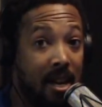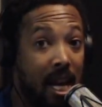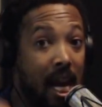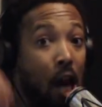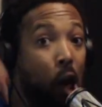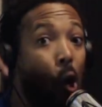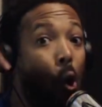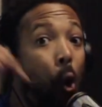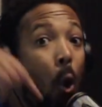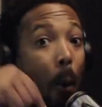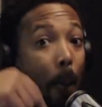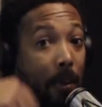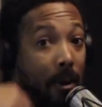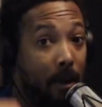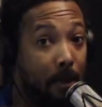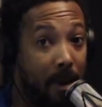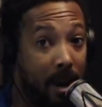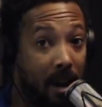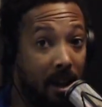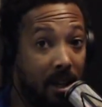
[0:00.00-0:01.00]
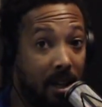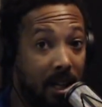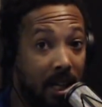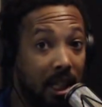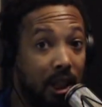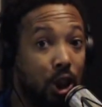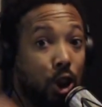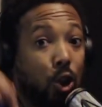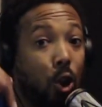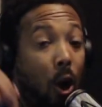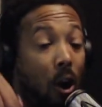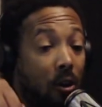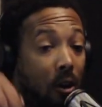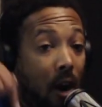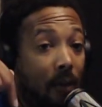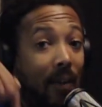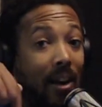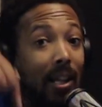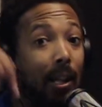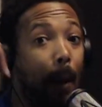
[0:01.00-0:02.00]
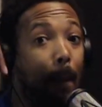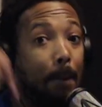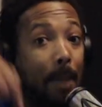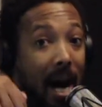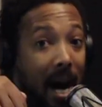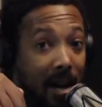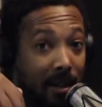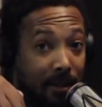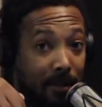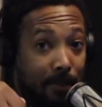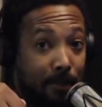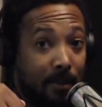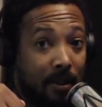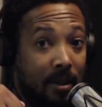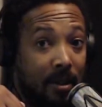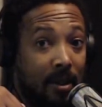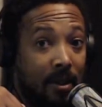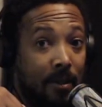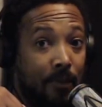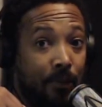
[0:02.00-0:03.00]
in corporate America and starting off at the bottom